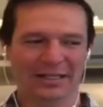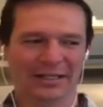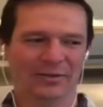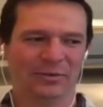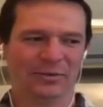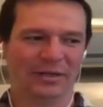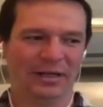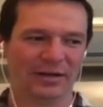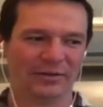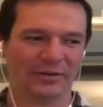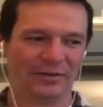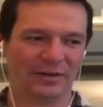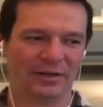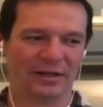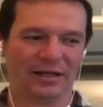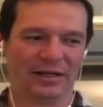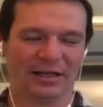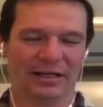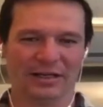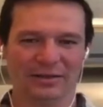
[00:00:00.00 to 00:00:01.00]
Whenever
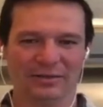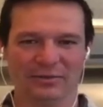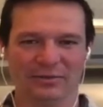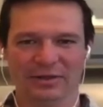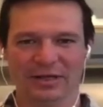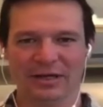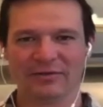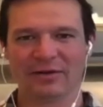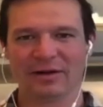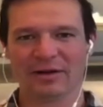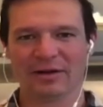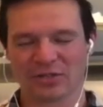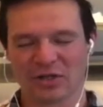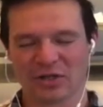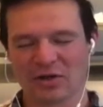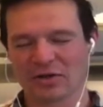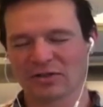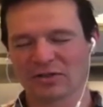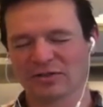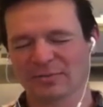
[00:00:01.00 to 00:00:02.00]
I'm
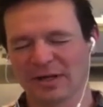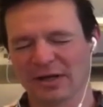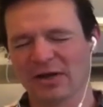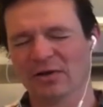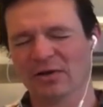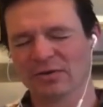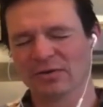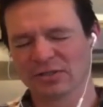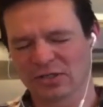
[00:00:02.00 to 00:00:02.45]
talking to my own